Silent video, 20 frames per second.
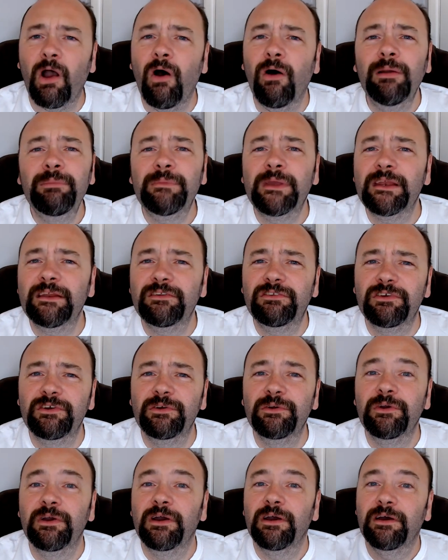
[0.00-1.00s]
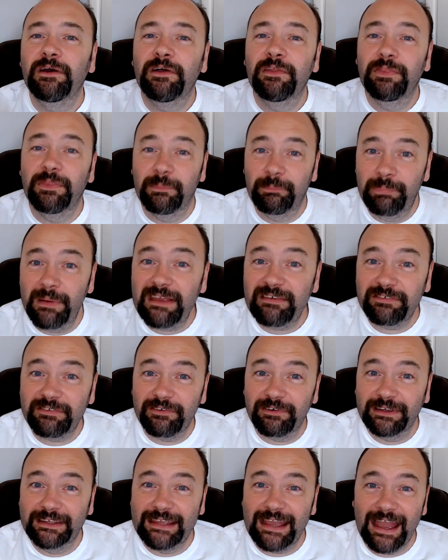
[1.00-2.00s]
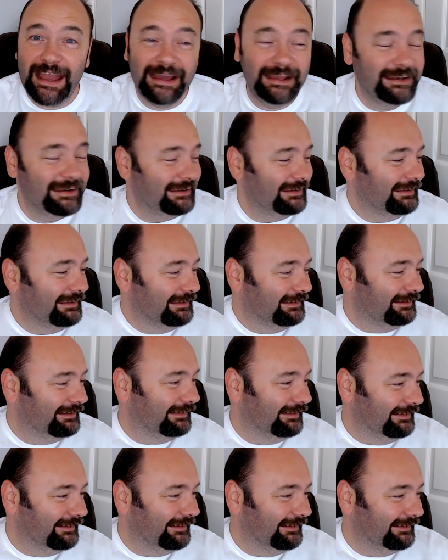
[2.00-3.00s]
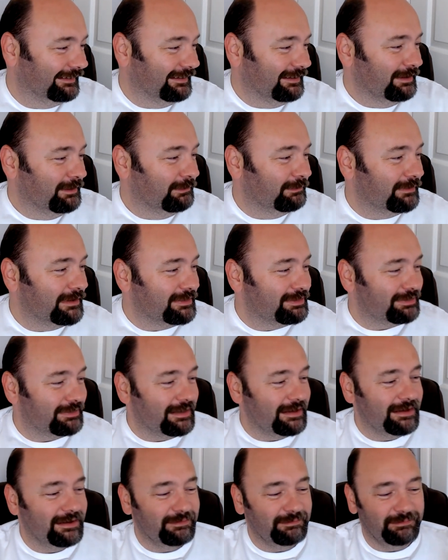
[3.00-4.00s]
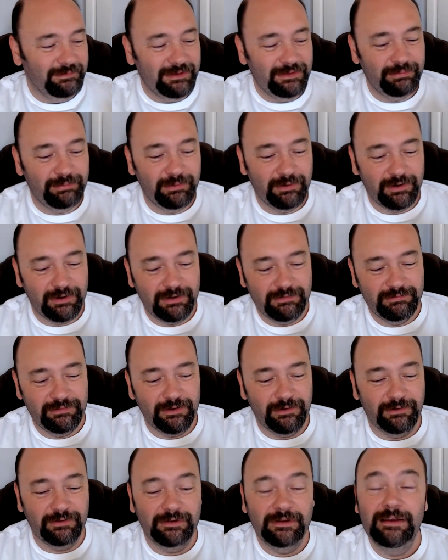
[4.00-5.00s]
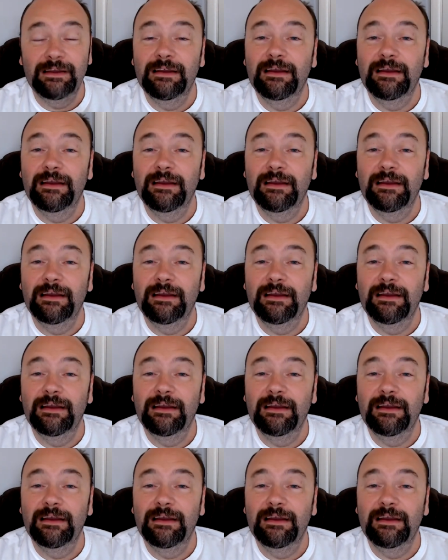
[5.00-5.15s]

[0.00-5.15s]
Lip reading: I'm going to do the best I can with what I've got.